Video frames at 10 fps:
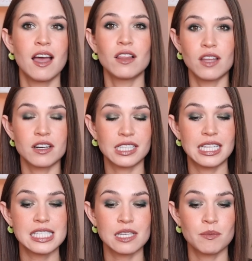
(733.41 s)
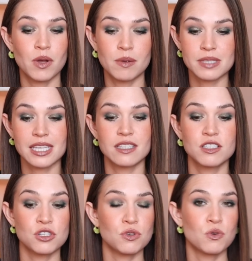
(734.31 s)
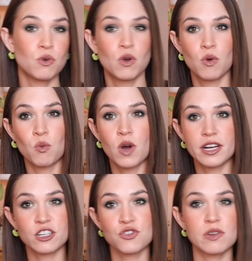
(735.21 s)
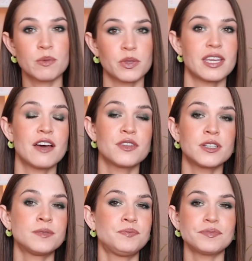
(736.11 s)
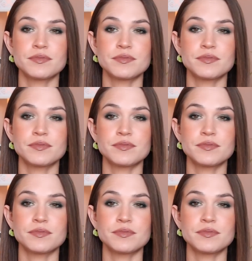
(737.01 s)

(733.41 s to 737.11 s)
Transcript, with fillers: a lot of cleansing balms can do one extreme or the other.